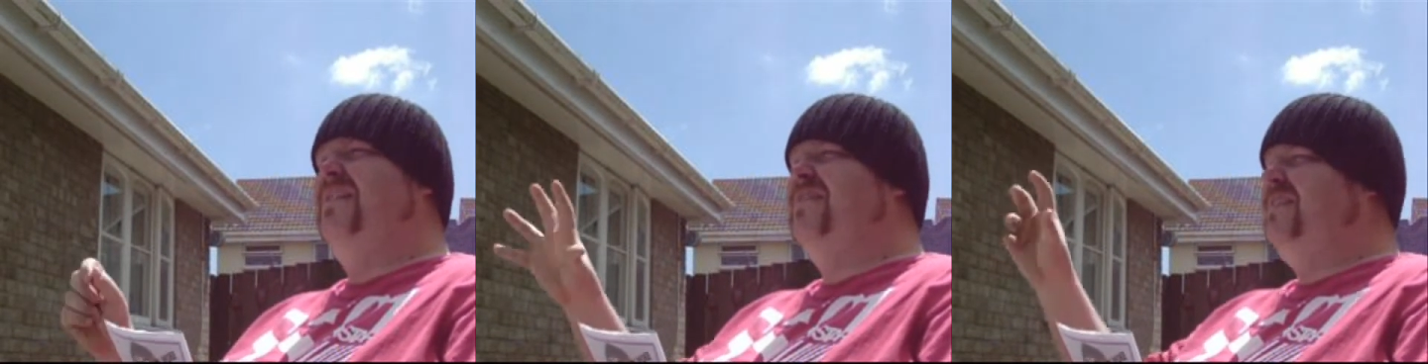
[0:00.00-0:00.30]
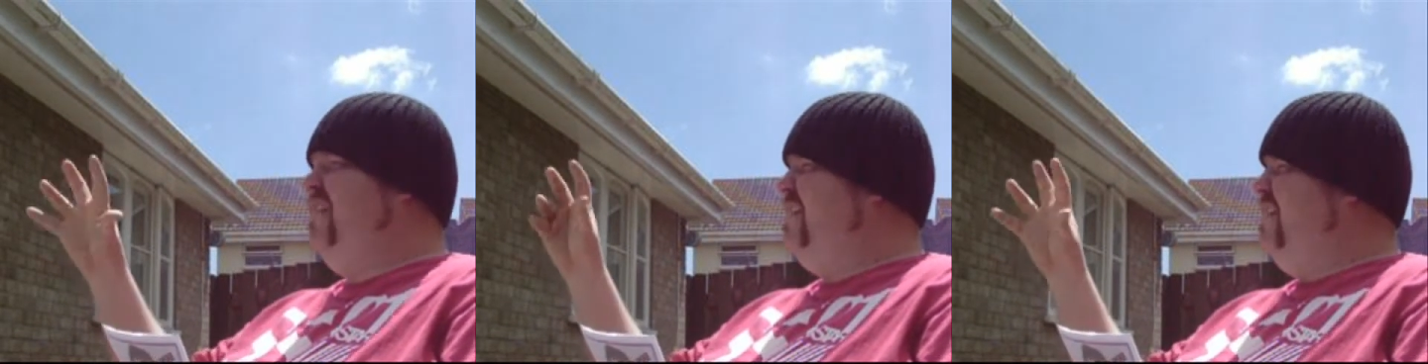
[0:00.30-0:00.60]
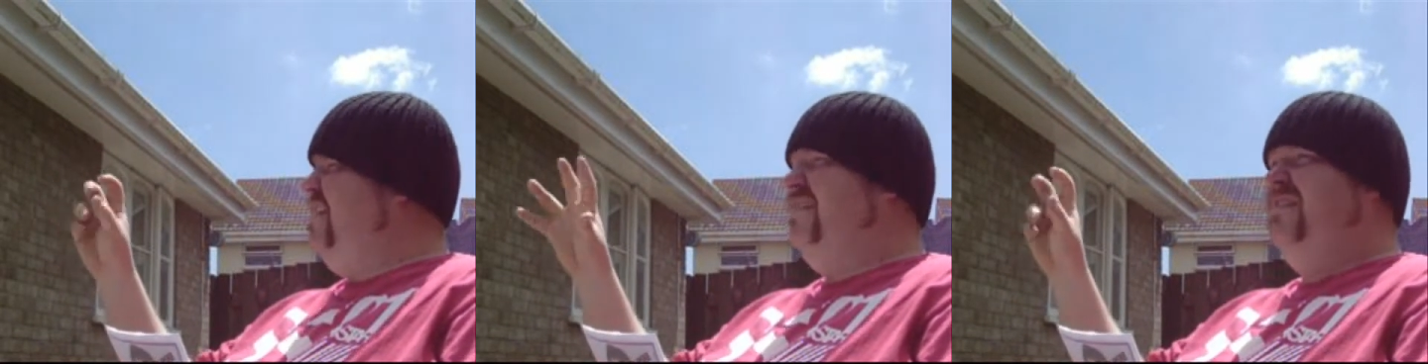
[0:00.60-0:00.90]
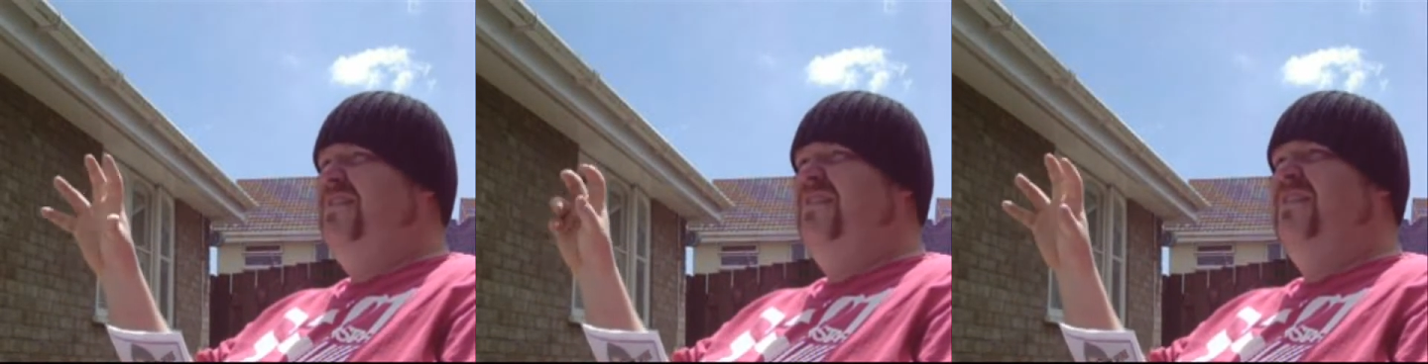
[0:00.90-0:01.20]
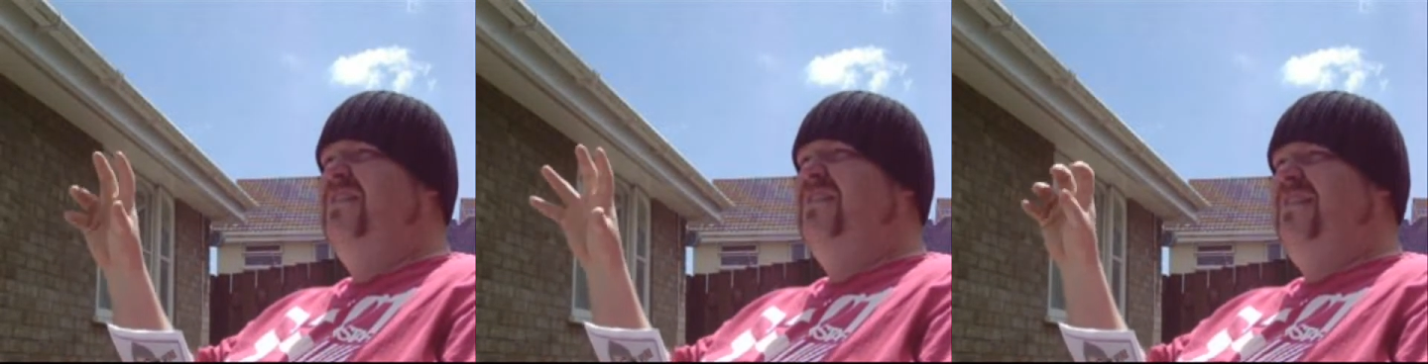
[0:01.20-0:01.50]
let's look. you
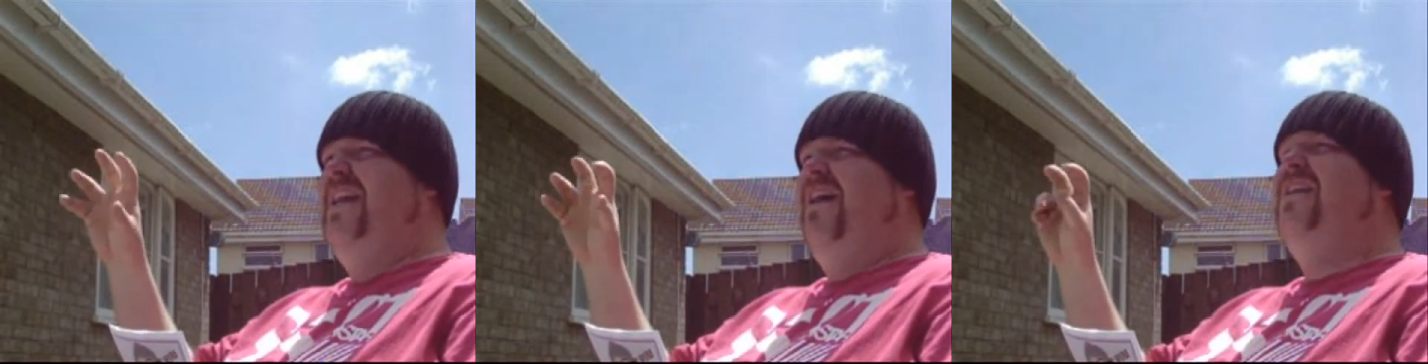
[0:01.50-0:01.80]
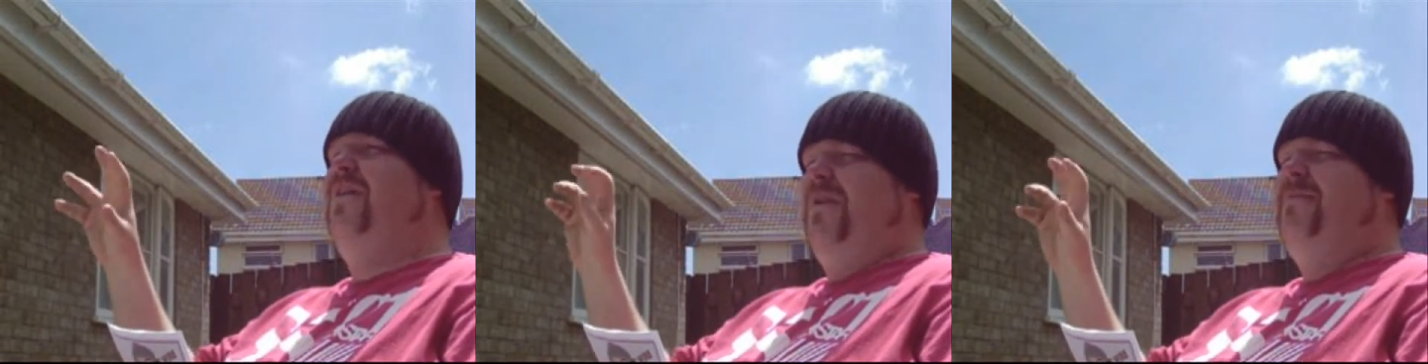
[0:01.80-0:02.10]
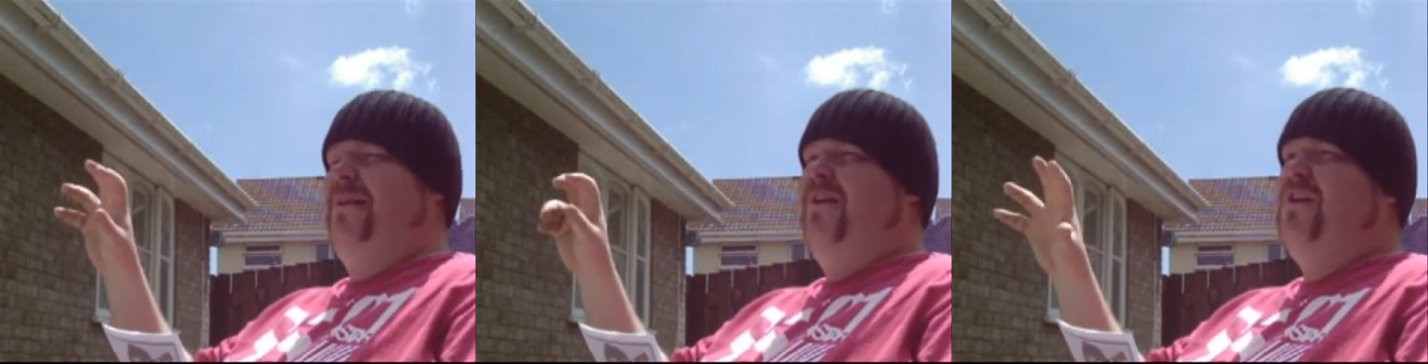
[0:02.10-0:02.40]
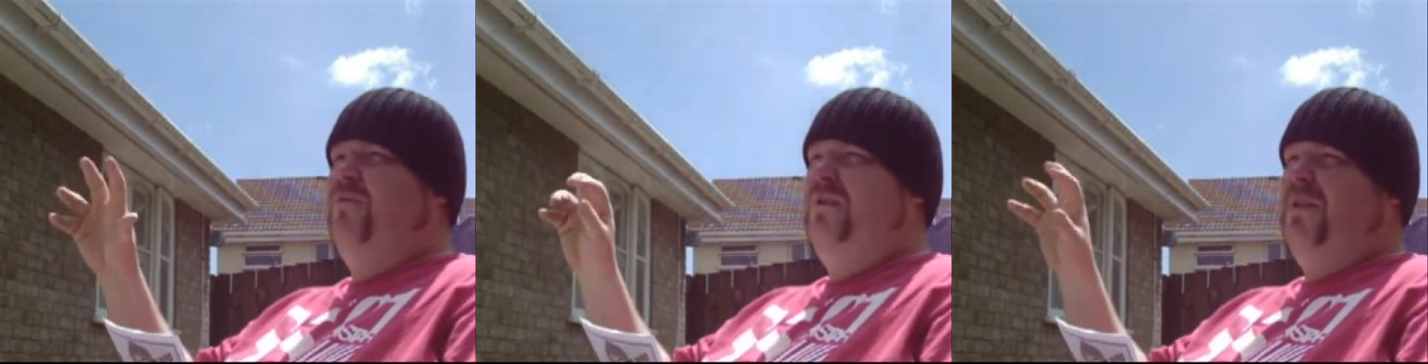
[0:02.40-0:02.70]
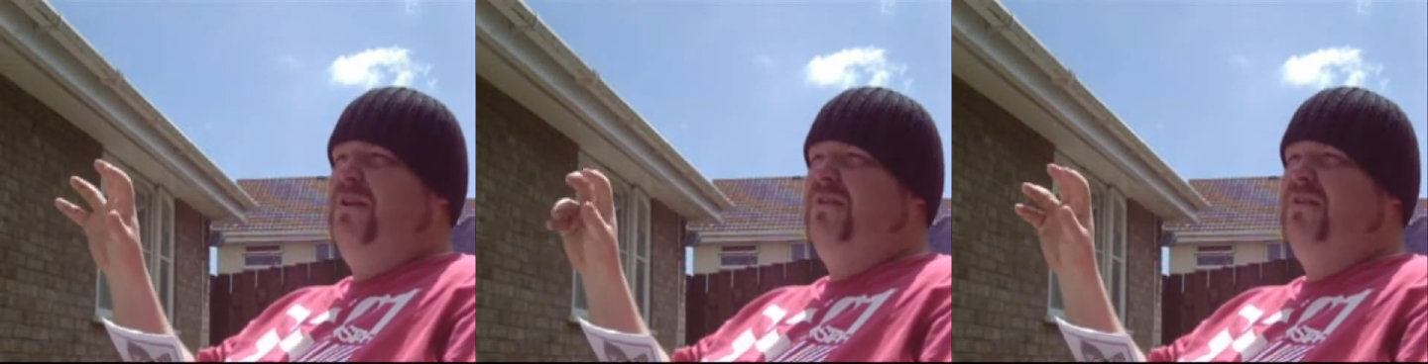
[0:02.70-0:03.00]
Dove. Yeah, I know what you mean. I got. I
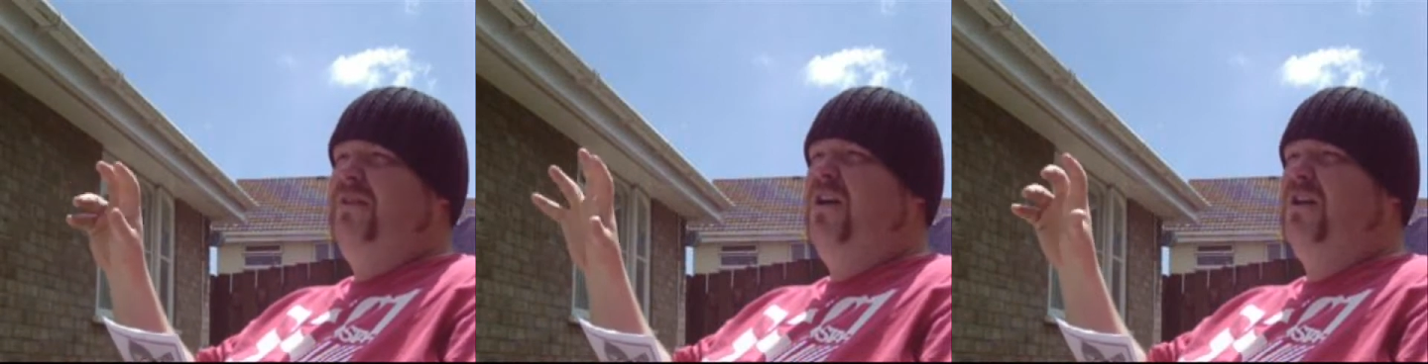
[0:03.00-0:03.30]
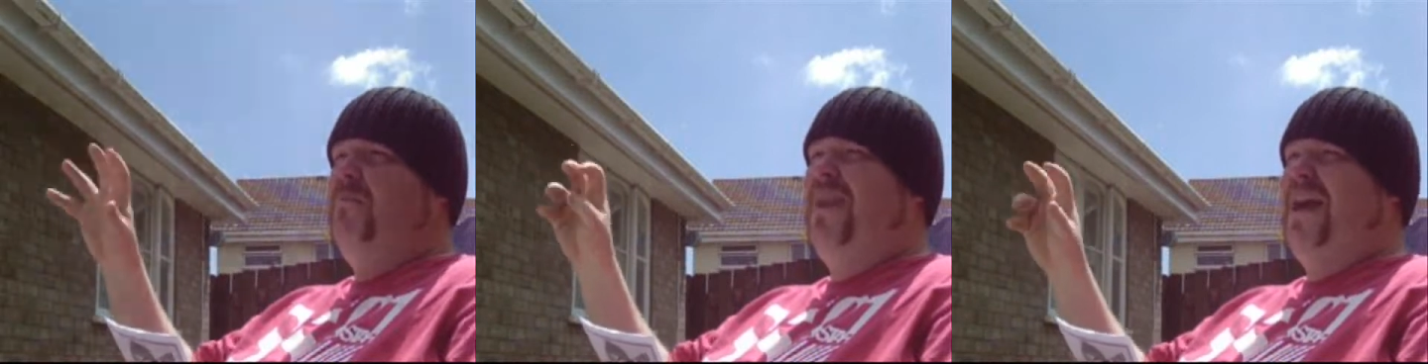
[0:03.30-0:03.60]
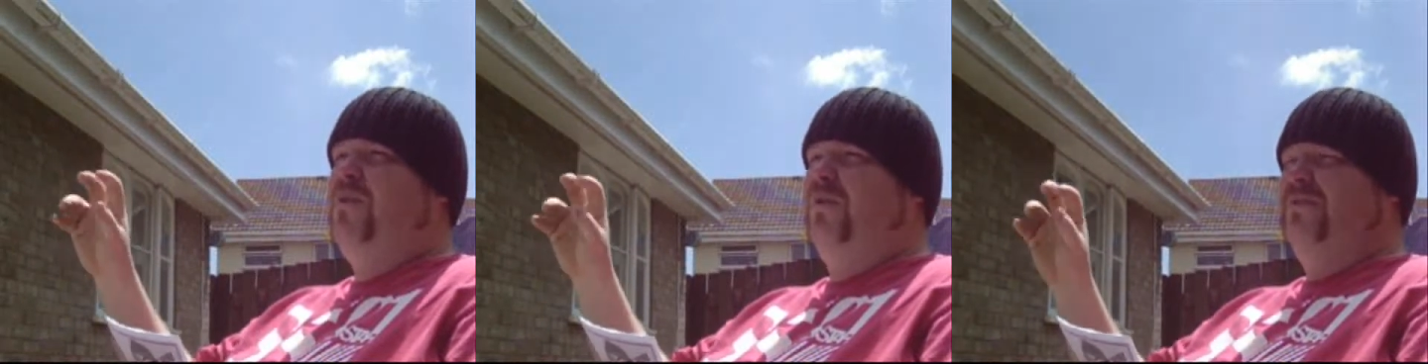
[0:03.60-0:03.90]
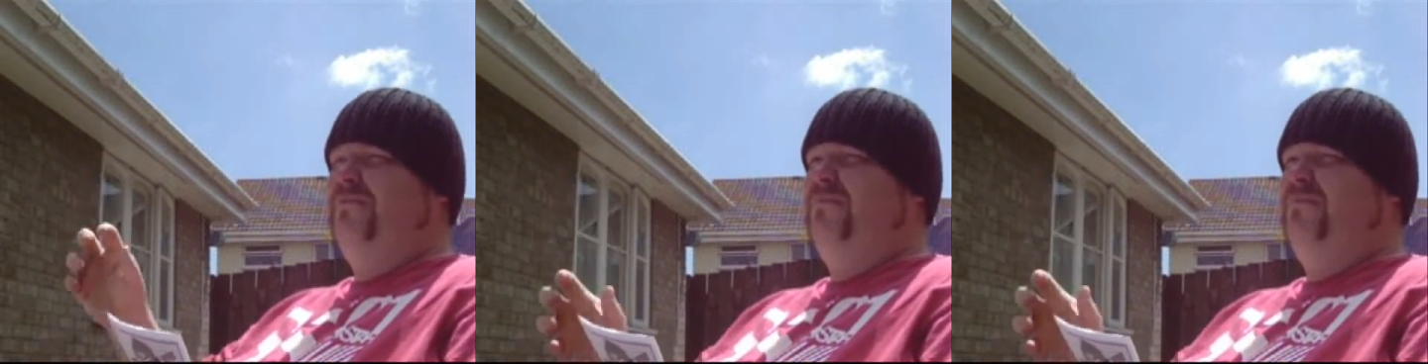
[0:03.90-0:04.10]
don't I got a black one.